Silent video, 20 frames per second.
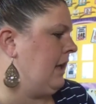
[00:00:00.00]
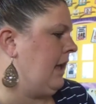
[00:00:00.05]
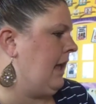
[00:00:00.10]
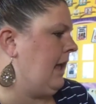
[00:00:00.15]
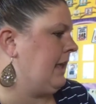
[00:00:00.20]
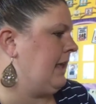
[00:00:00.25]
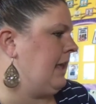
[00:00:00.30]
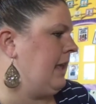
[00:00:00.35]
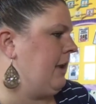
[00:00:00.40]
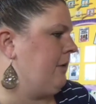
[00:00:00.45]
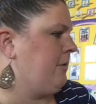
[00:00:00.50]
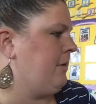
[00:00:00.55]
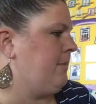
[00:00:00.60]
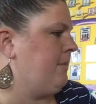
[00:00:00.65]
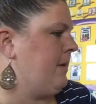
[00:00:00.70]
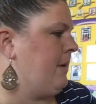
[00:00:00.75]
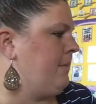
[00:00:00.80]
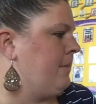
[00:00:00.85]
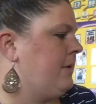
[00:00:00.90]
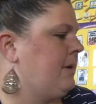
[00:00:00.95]
I can't
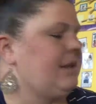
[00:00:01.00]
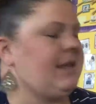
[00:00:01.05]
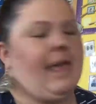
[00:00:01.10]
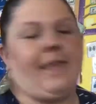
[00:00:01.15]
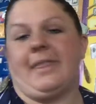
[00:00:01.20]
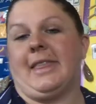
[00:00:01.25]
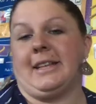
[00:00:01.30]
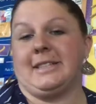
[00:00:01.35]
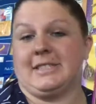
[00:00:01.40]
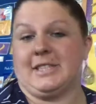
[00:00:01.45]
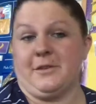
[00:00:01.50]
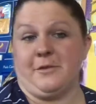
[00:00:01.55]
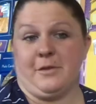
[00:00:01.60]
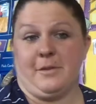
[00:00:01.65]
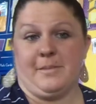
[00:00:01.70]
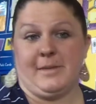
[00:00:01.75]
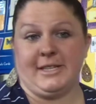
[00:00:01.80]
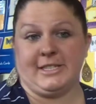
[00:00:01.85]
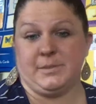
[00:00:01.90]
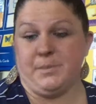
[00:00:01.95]
remember. Yeah, that's it
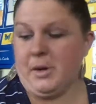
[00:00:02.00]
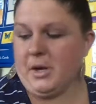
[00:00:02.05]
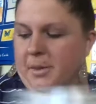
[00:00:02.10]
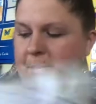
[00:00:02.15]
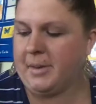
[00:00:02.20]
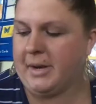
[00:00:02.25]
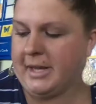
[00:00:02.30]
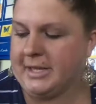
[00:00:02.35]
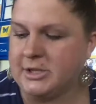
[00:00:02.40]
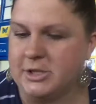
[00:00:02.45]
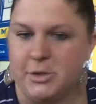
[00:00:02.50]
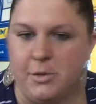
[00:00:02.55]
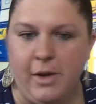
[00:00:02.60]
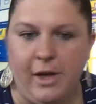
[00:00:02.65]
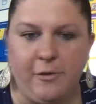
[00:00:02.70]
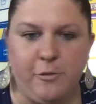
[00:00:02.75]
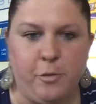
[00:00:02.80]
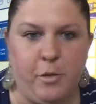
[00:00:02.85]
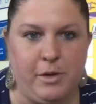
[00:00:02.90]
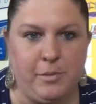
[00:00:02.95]
from this book. But I do
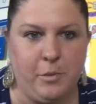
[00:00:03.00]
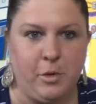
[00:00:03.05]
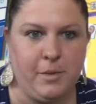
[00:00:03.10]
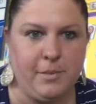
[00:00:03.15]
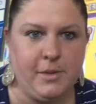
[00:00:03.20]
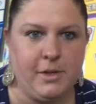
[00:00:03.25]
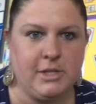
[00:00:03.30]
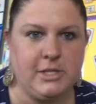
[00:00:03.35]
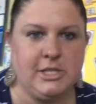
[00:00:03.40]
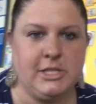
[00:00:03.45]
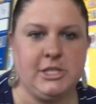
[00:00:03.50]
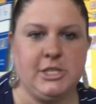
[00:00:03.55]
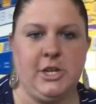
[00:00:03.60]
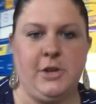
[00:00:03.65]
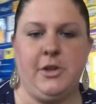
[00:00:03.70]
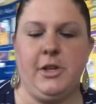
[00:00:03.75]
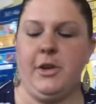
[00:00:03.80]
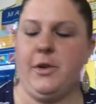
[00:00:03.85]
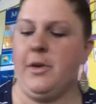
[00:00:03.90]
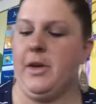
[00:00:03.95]
have one more book to show
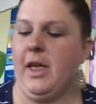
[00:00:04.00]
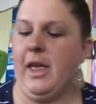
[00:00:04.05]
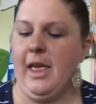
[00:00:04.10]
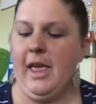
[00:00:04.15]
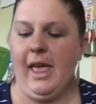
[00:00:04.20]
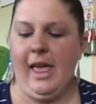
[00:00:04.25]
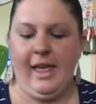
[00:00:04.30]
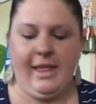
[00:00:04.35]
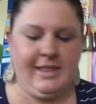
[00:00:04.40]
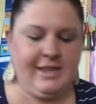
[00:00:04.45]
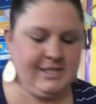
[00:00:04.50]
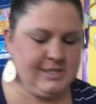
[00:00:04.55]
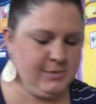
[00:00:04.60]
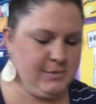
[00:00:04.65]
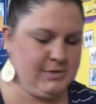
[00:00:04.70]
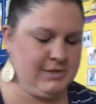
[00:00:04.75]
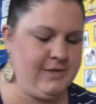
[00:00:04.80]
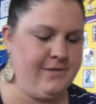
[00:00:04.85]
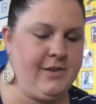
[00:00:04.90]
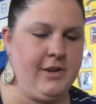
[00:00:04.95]
you. And this
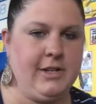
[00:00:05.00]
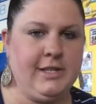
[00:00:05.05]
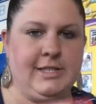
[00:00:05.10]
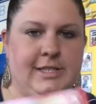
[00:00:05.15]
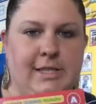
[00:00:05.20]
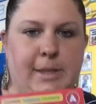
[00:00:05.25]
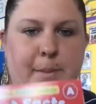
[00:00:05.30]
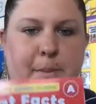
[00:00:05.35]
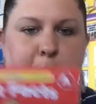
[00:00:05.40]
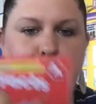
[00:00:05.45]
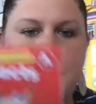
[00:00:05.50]
one's a very simple